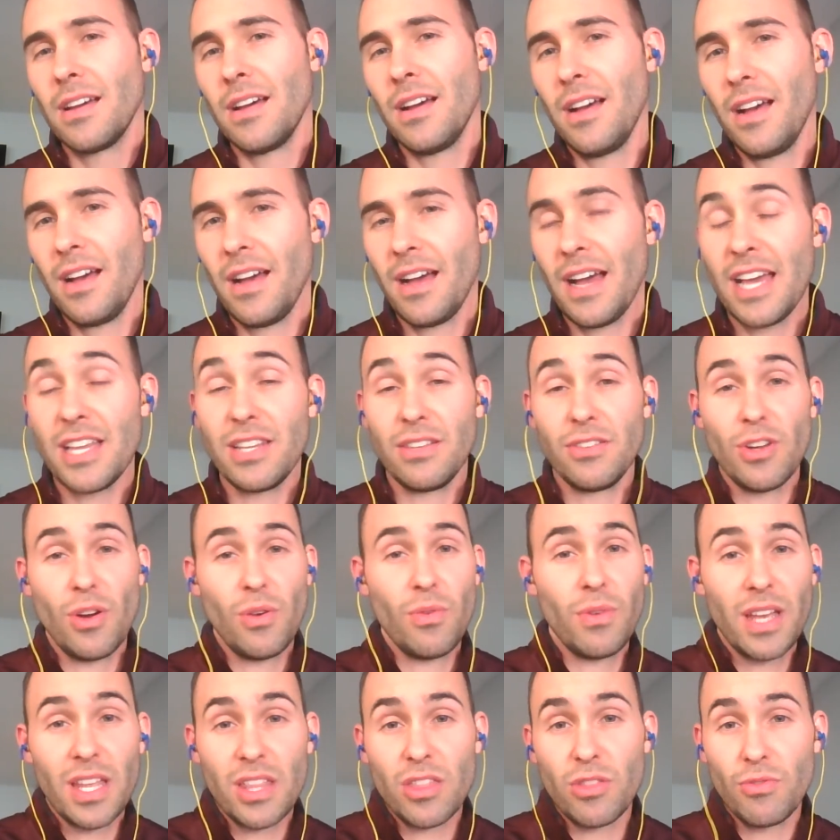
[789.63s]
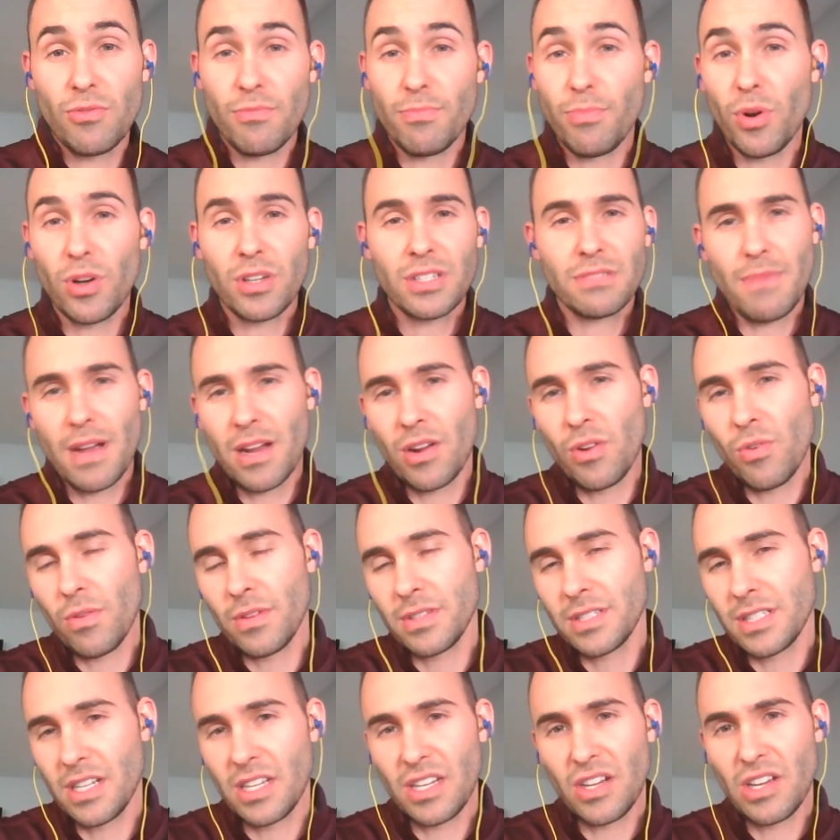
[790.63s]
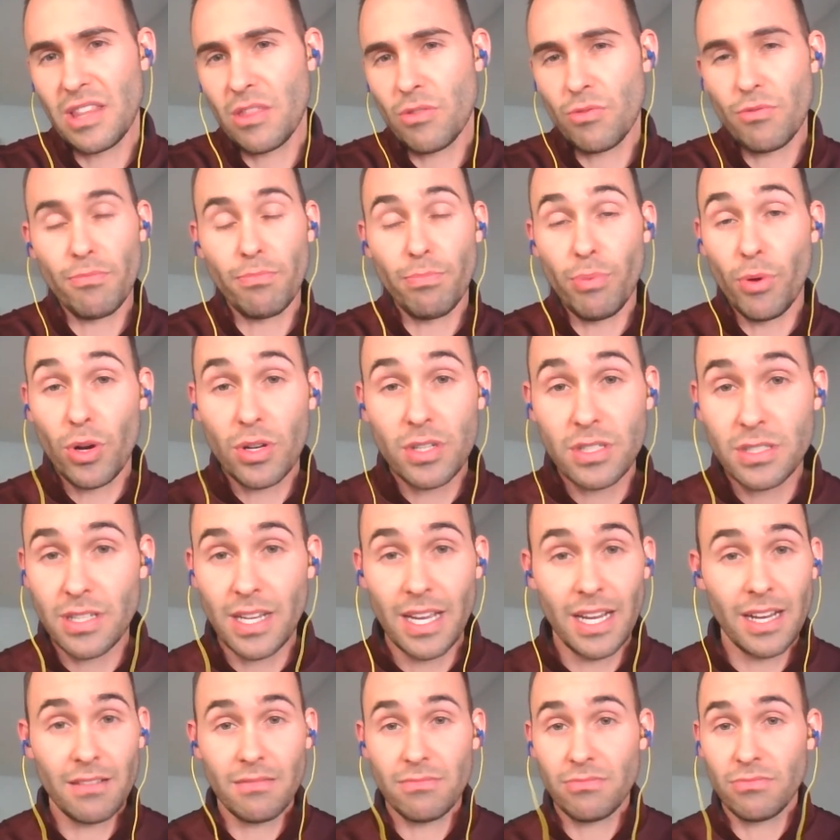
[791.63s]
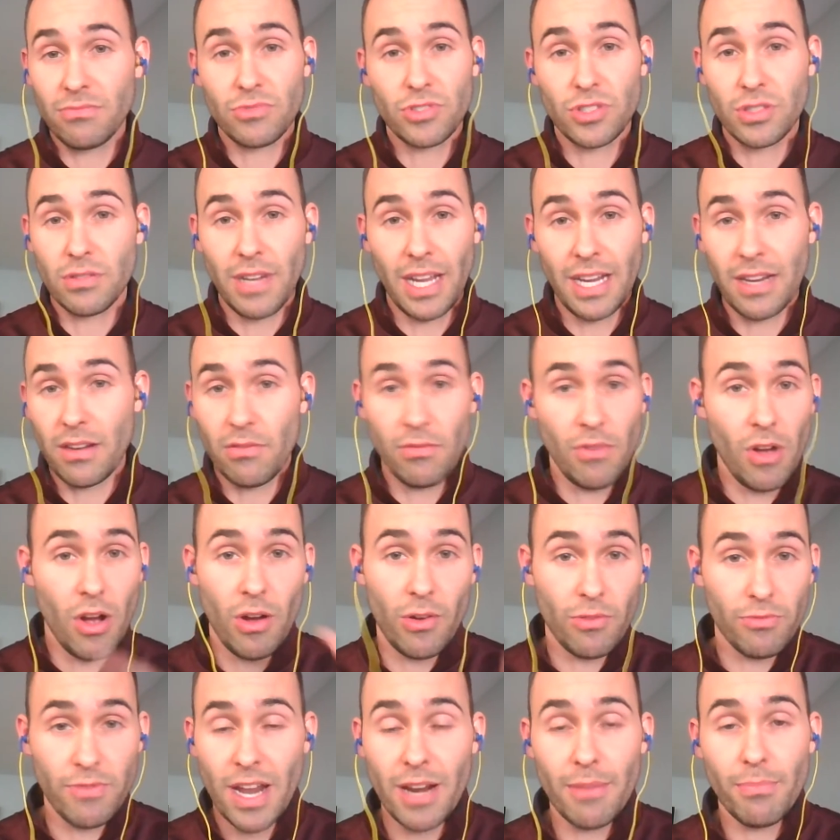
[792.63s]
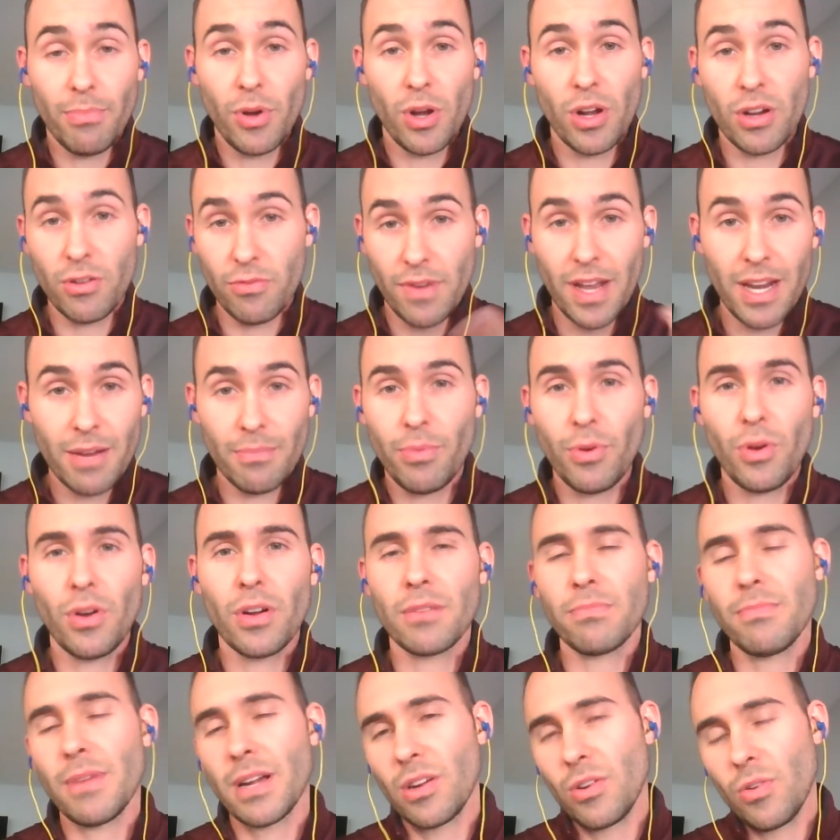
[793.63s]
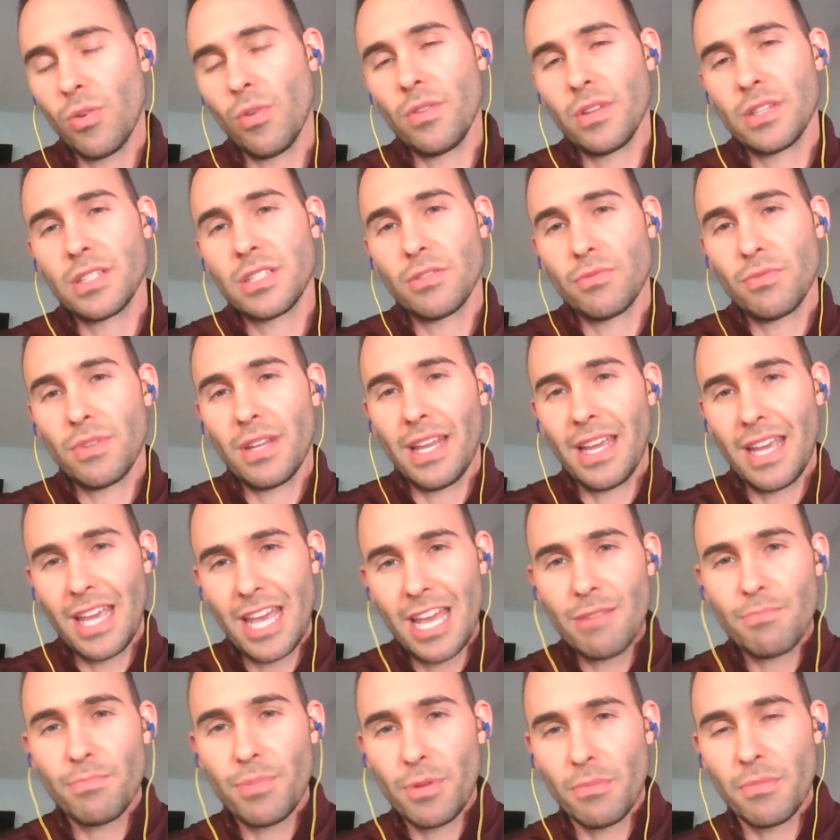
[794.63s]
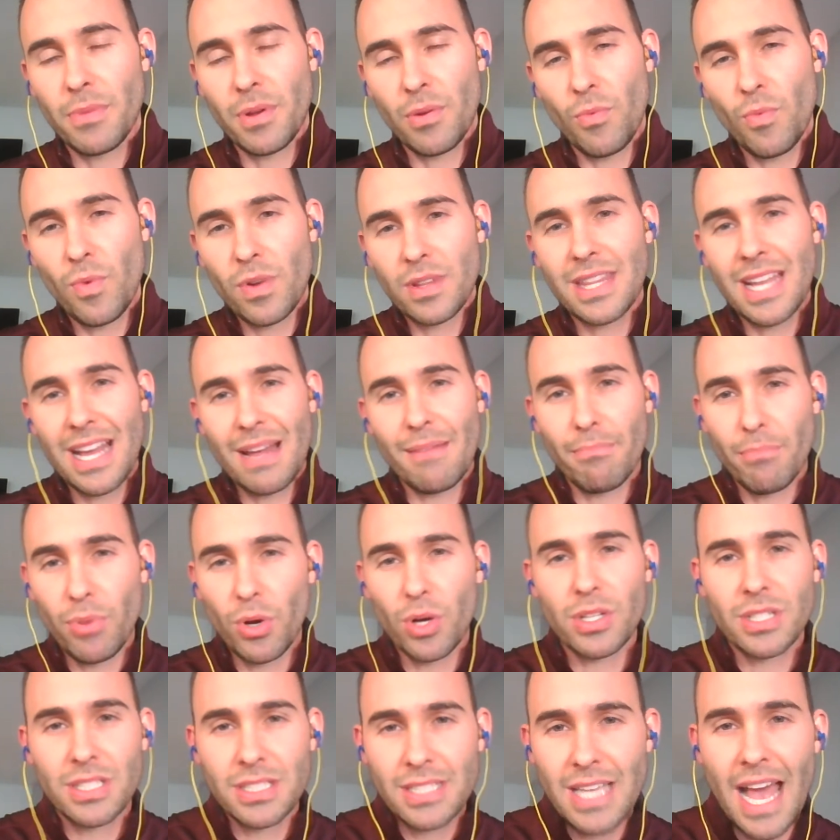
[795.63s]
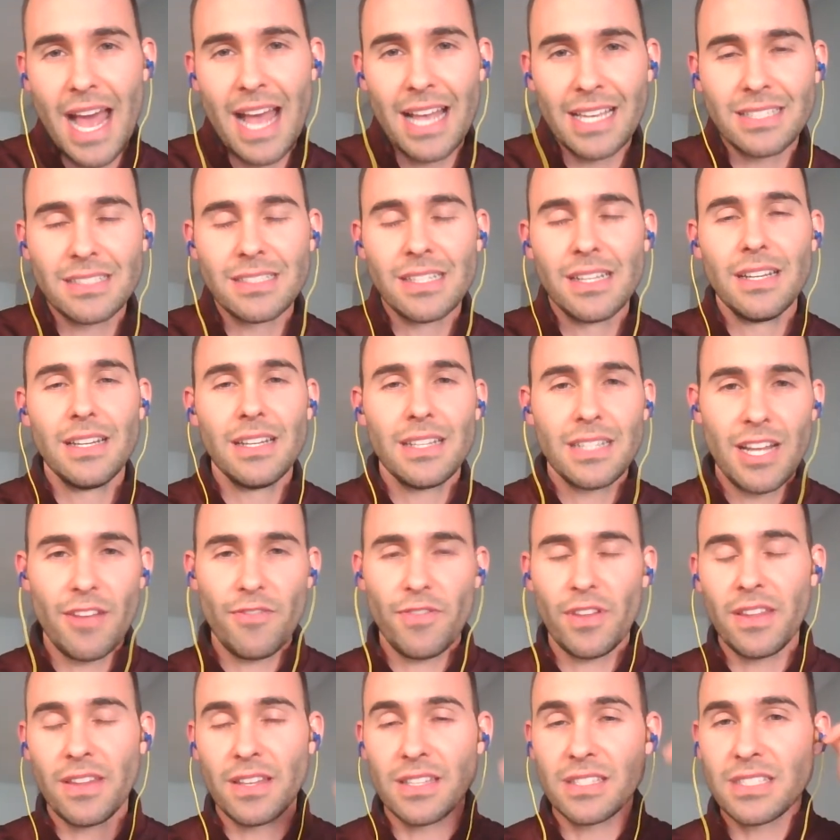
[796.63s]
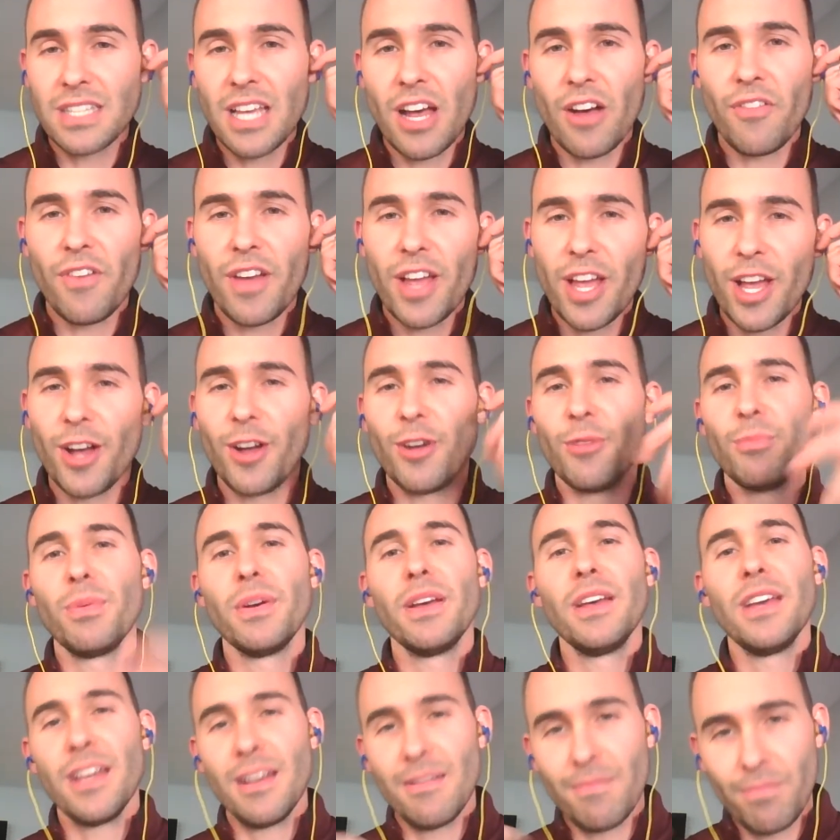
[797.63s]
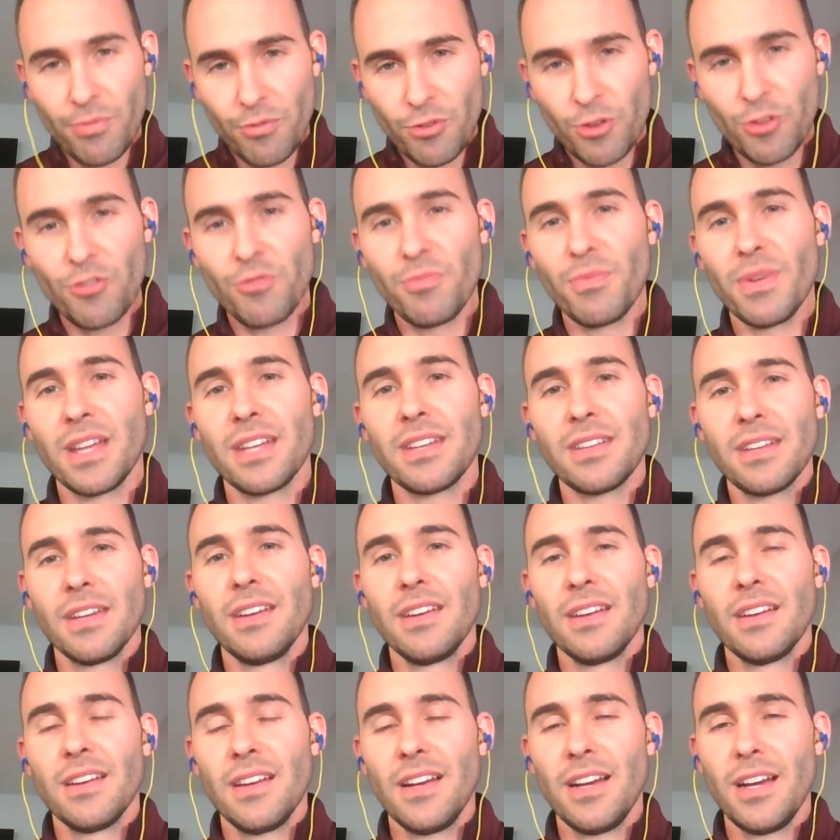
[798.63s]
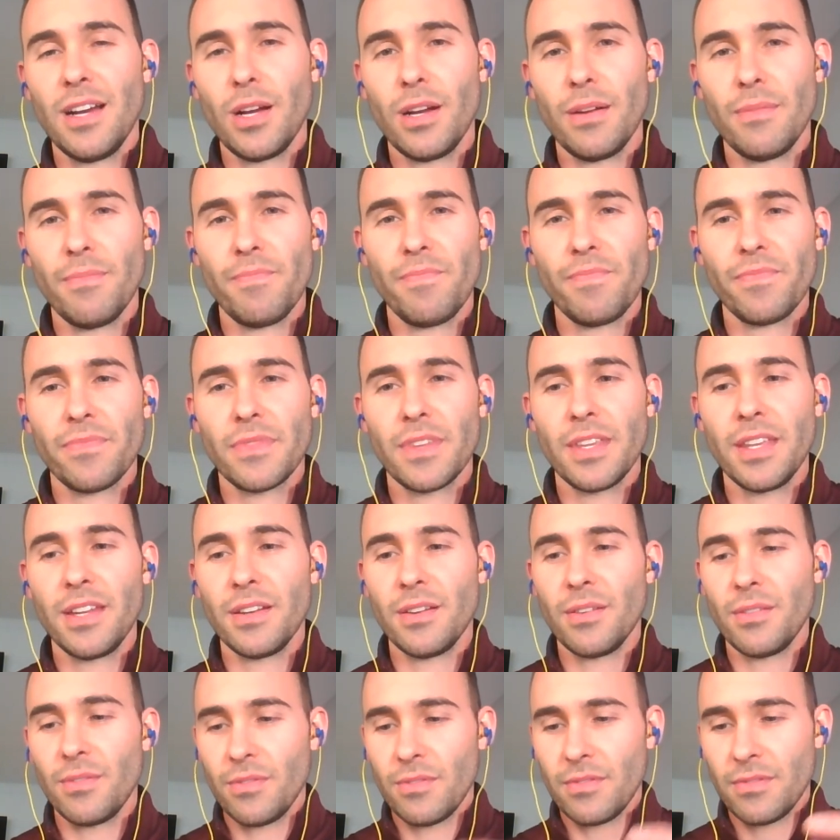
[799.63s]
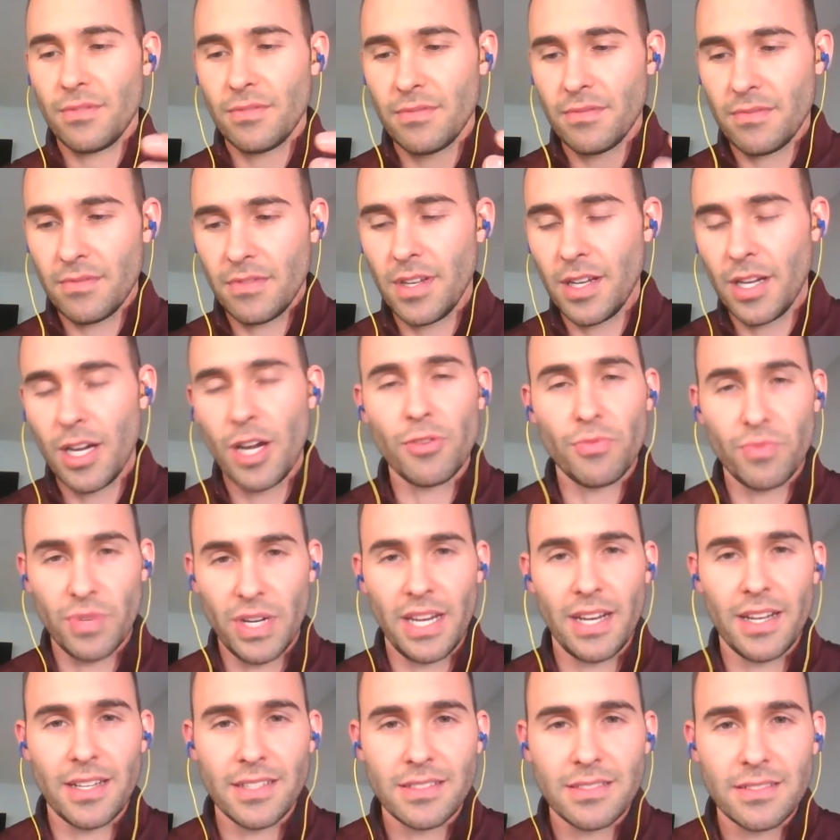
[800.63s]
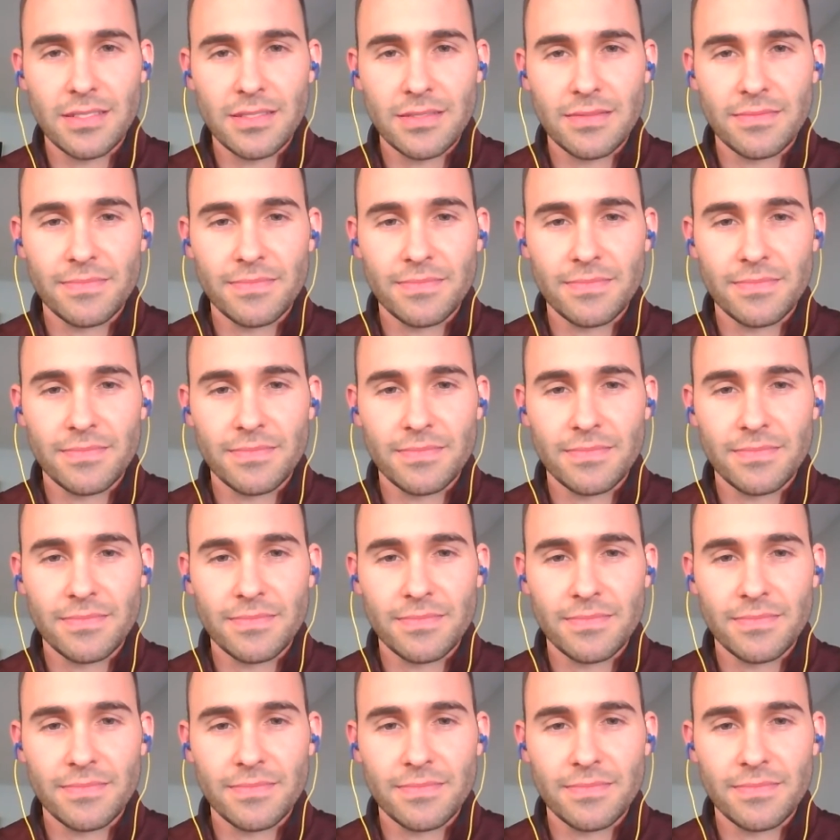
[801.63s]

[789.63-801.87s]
Uh, I don't get through books. My goal isn't to get through books like, like, oh, read a book, read a book. My goal is to really implement what that book says, definitely in the self-help, improvement, um, you know, uh, arenas.